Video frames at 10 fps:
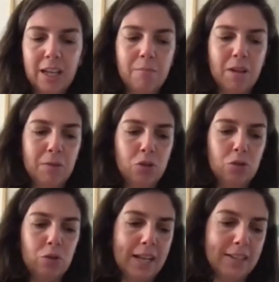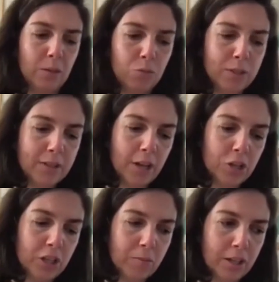maybe shoot some
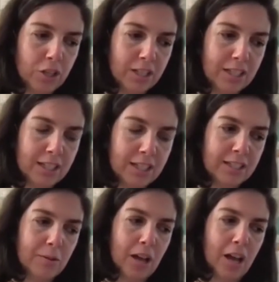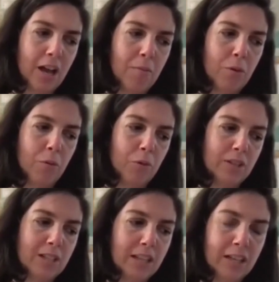research images, but
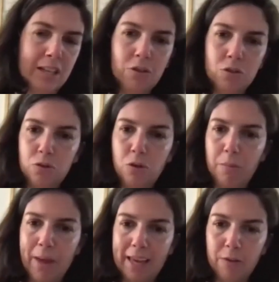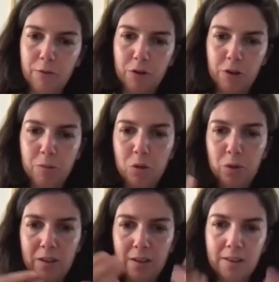mostly do a back and forth
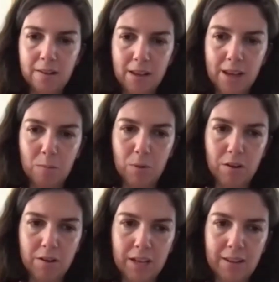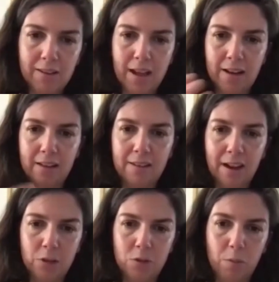between this experience and
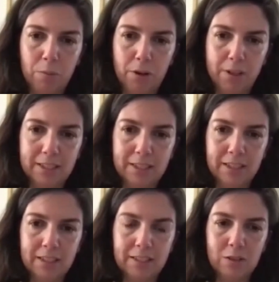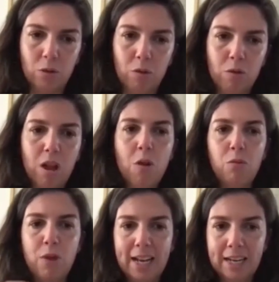intellectual processes. So
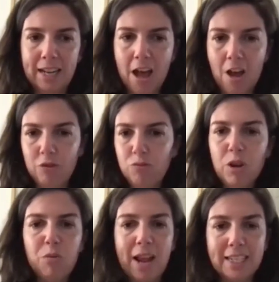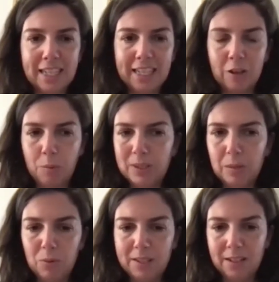writing down, rewriting a
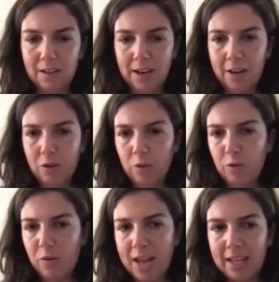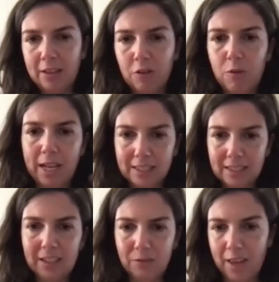possible scenario, finding the right
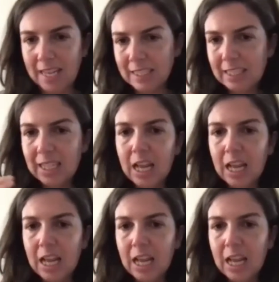event